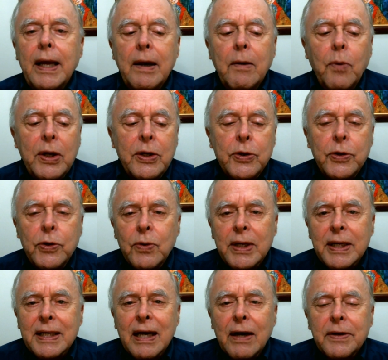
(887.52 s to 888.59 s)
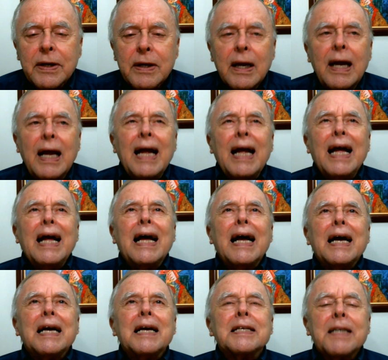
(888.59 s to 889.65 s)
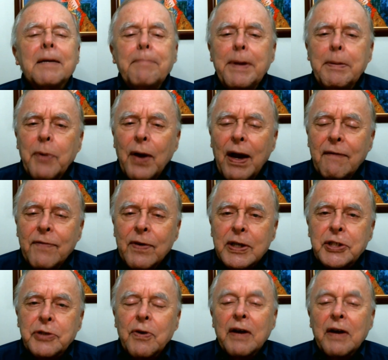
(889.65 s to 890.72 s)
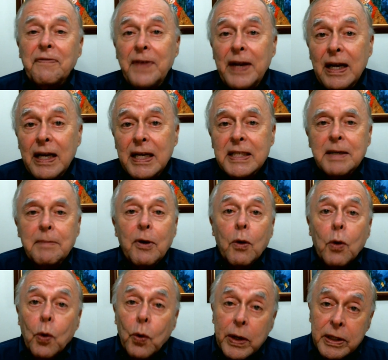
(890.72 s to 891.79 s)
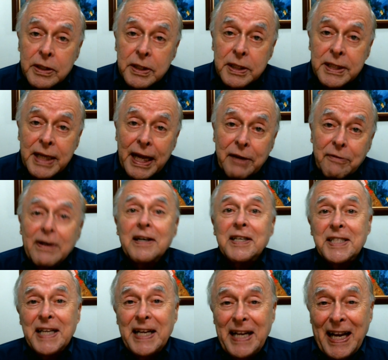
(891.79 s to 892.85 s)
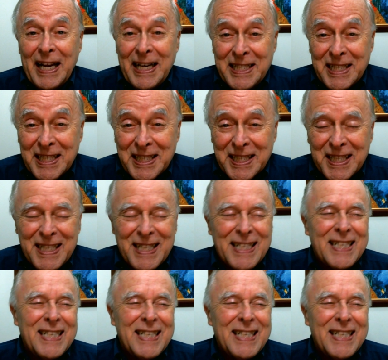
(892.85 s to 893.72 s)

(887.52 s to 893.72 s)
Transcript: when you do get down there, some people have very strong feelings about lawyers and real estate agents.